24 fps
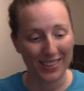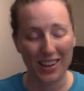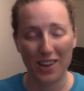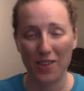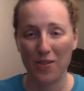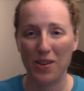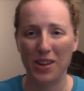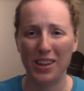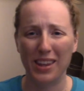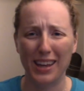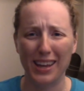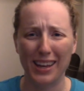I
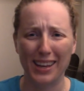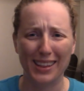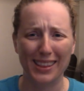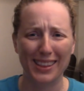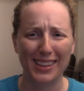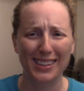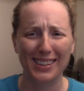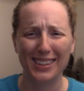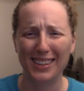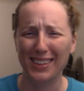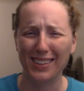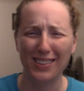feel
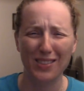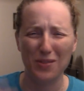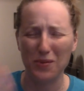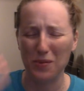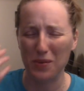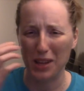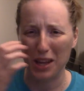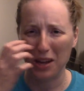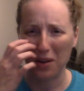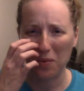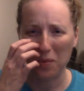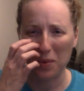
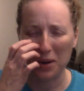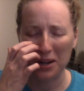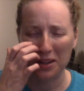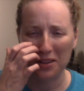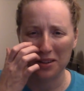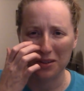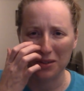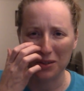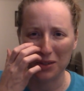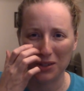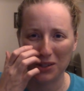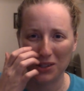like one of
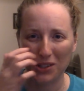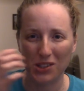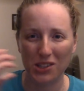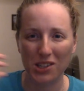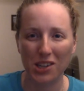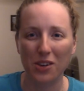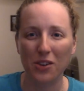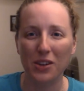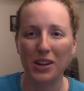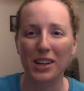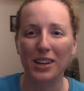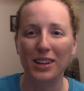those
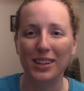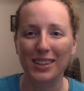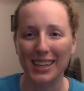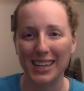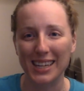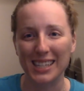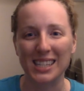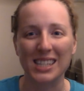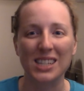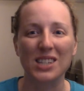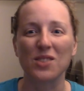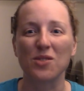serial
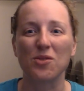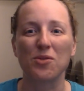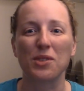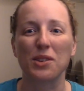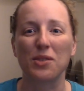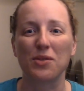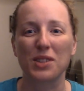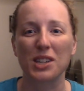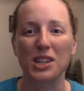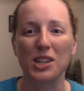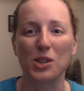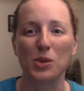
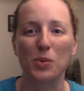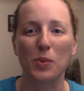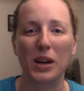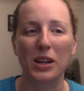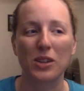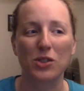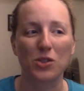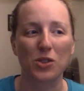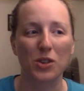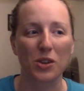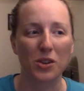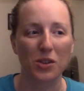1950s
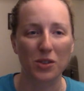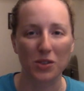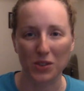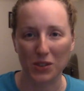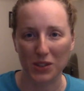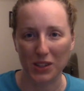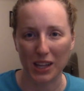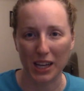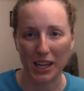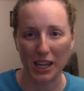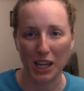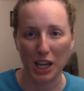
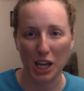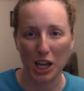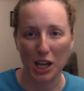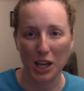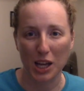westerns, like,